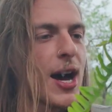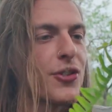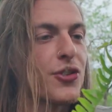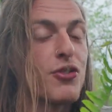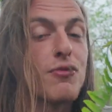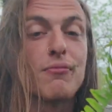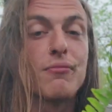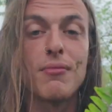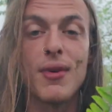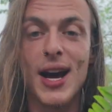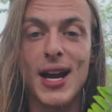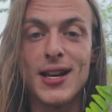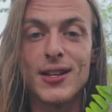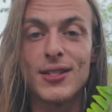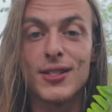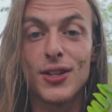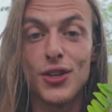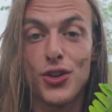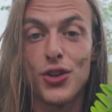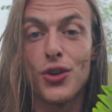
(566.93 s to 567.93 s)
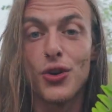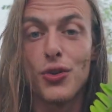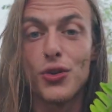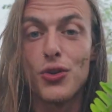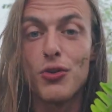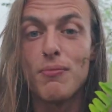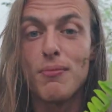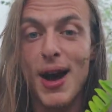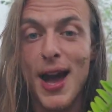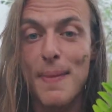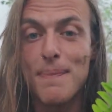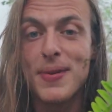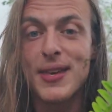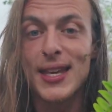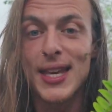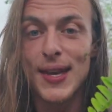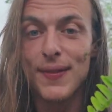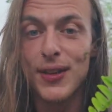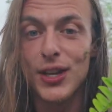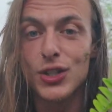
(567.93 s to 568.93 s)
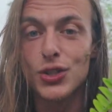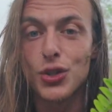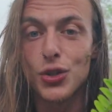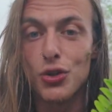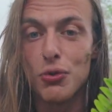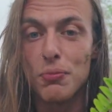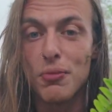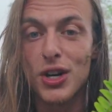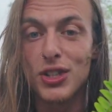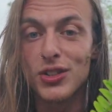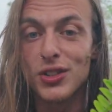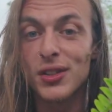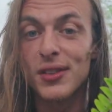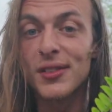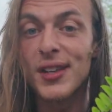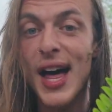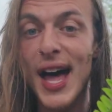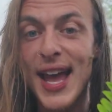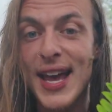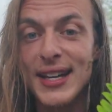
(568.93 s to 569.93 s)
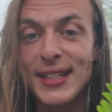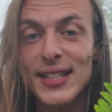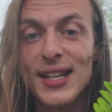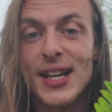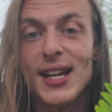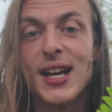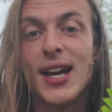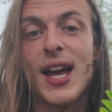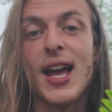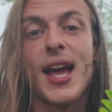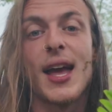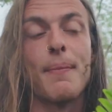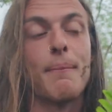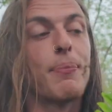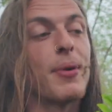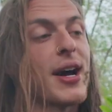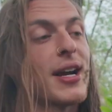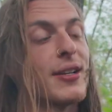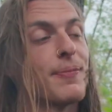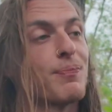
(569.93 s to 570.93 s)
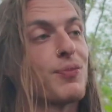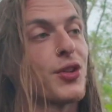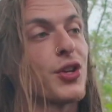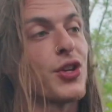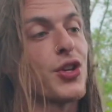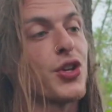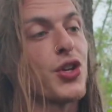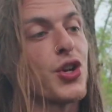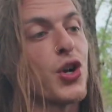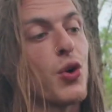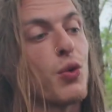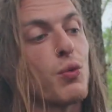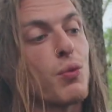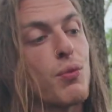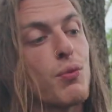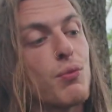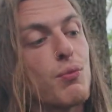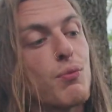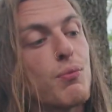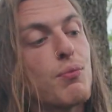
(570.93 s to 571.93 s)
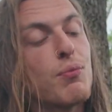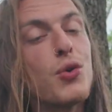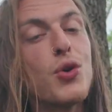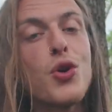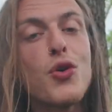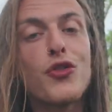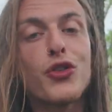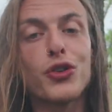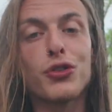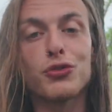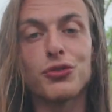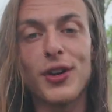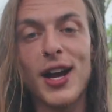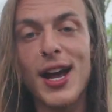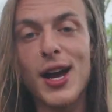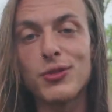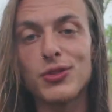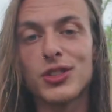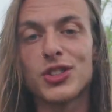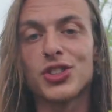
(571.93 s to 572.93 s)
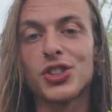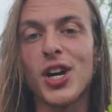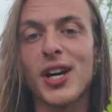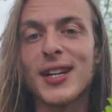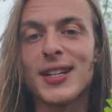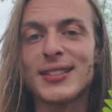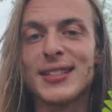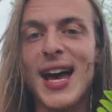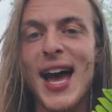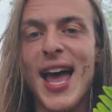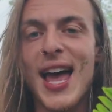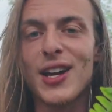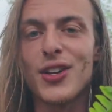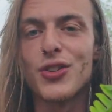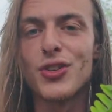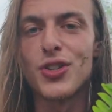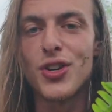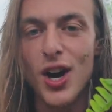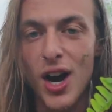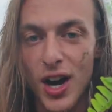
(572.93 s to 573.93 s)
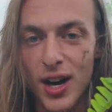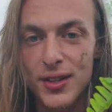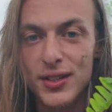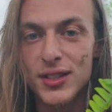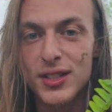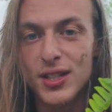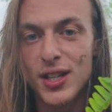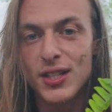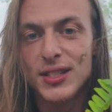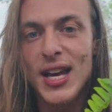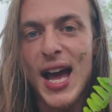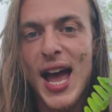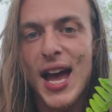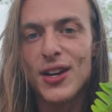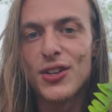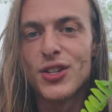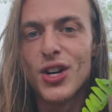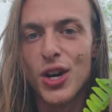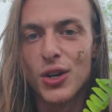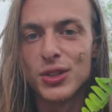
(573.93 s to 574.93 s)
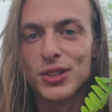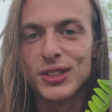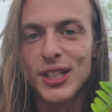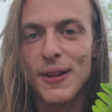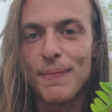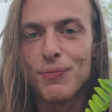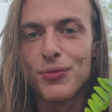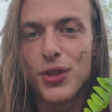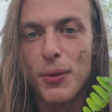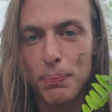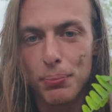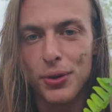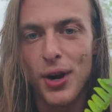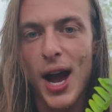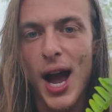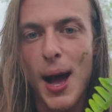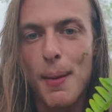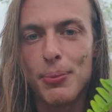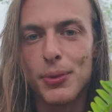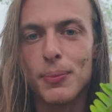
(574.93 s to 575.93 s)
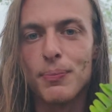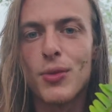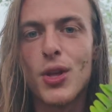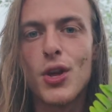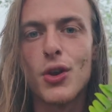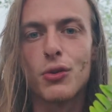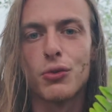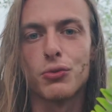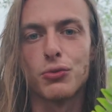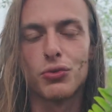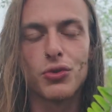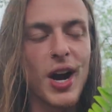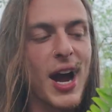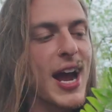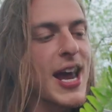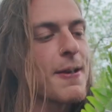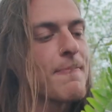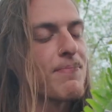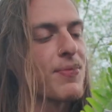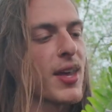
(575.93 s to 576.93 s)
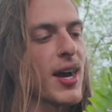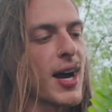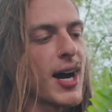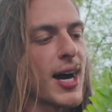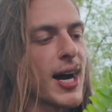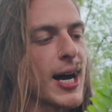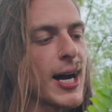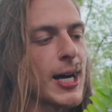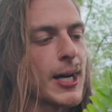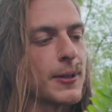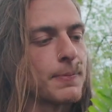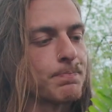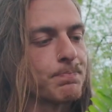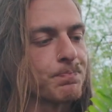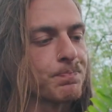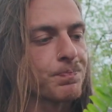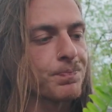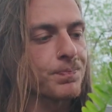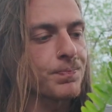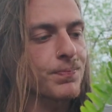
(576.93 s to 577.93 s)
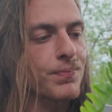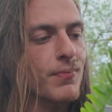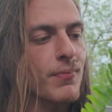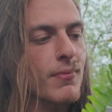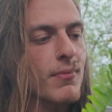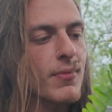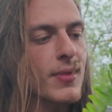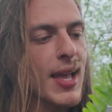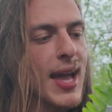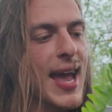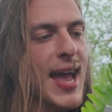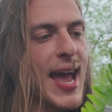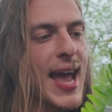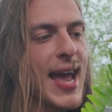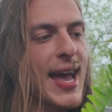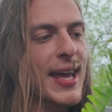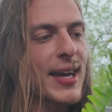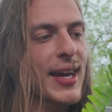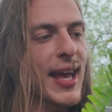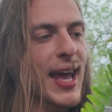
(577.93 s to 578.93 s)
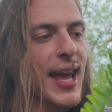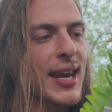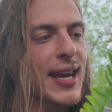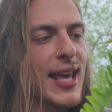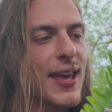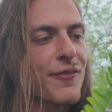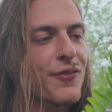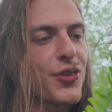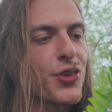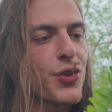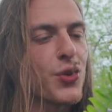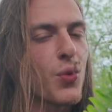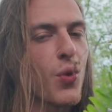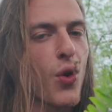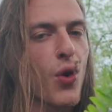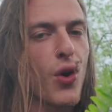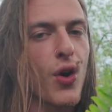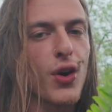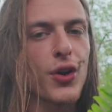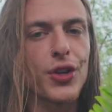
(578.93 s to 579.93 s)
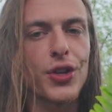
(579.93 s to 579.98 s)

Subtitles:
you might be giving it too much light. But move it around to try to diagnose it, the problem, right? And if you